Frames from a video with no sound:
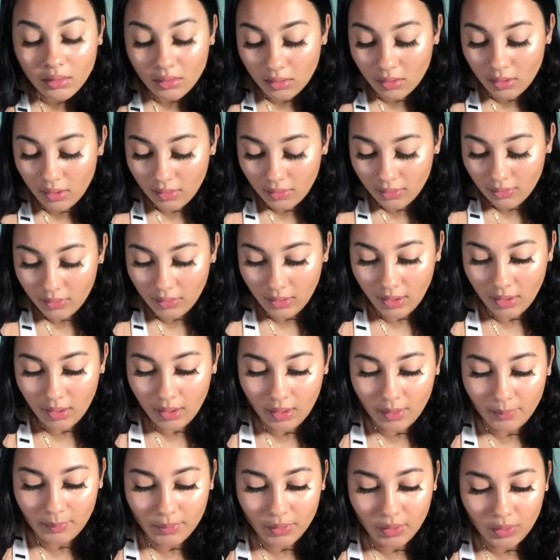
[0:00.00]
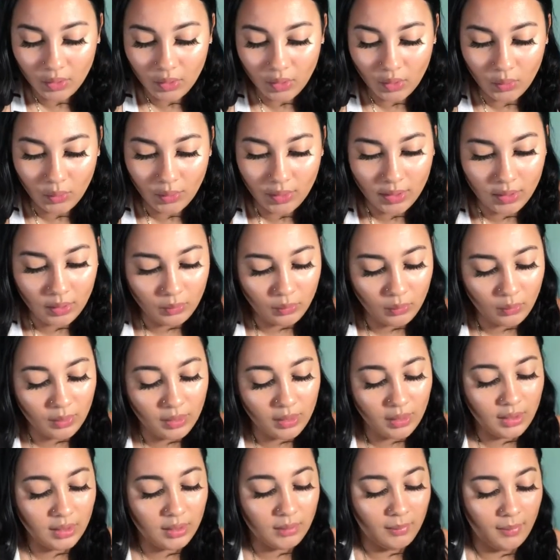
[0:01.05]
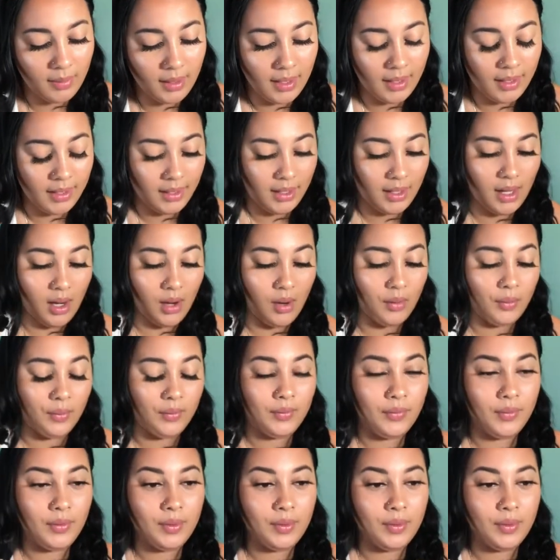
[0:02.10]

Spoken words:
And then I'm gonna go in with my E.L.F